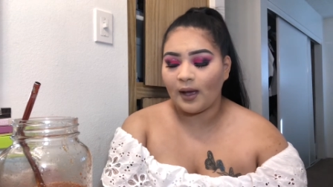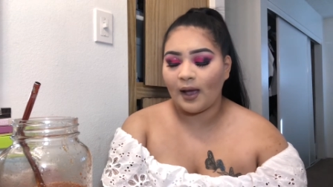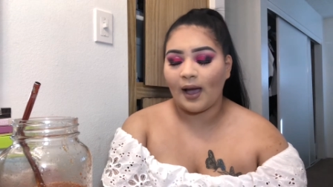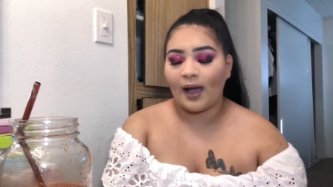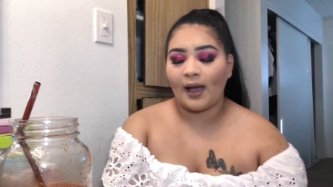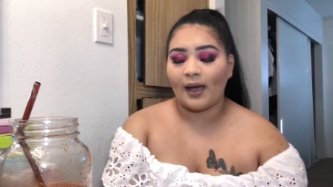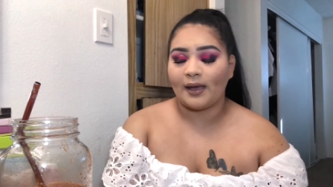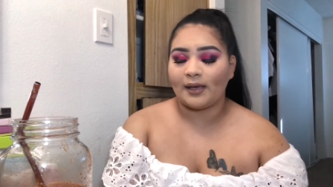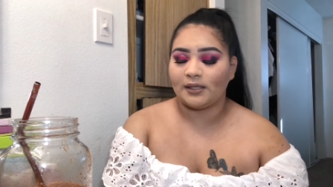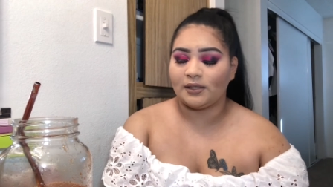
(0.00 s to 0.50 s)

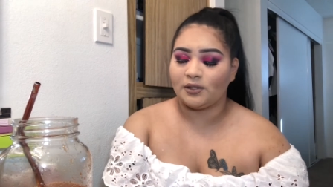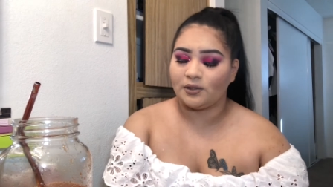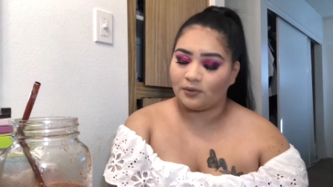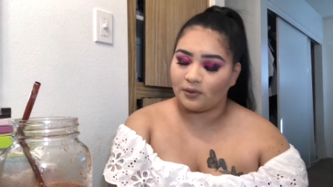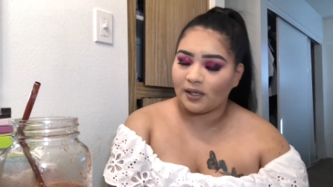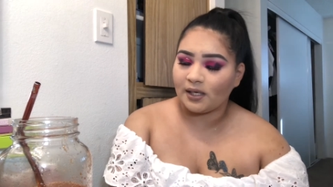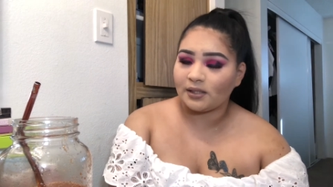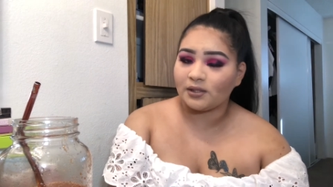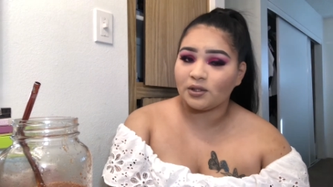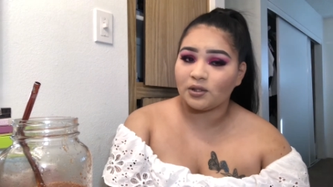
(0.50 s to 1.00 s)
I do
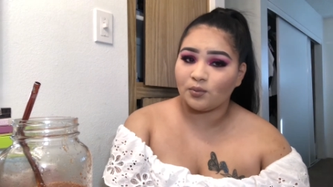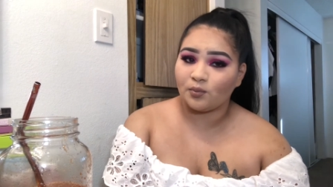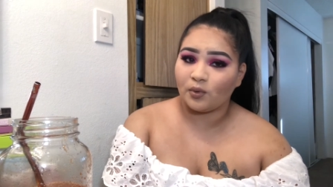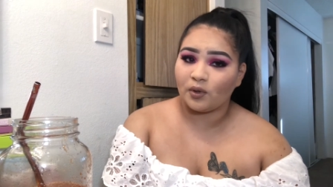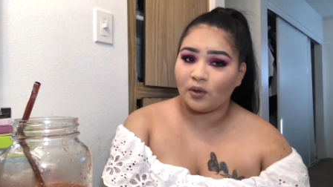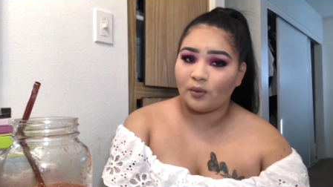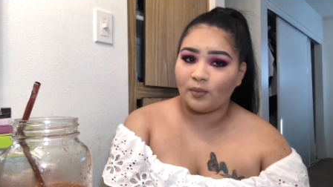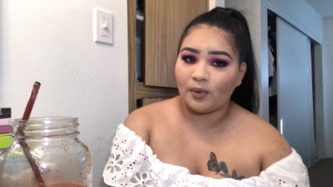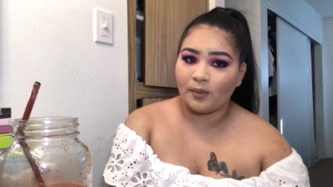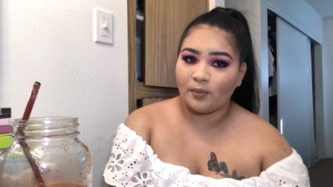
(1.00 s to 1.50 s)
like to
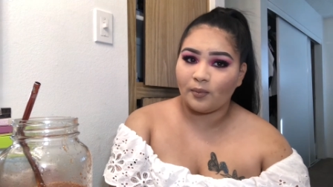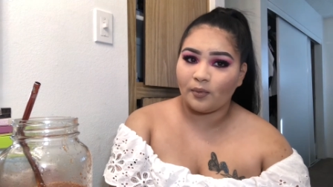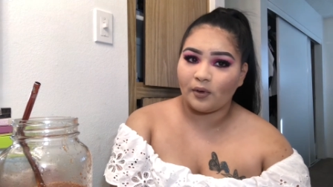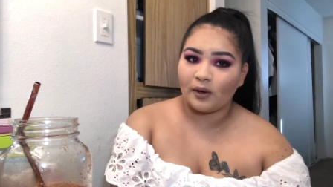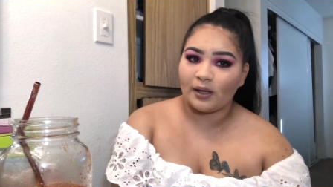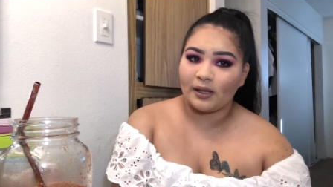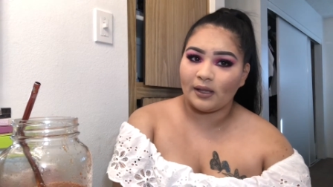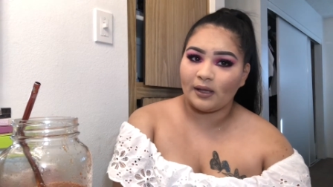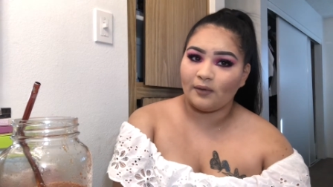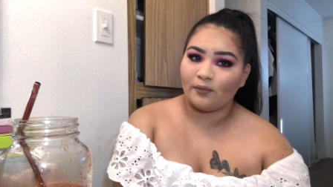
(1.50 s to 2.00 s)
spoil people I
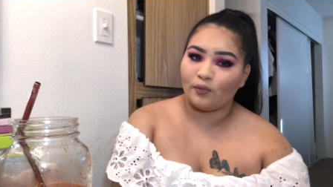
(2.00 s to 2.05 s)
love,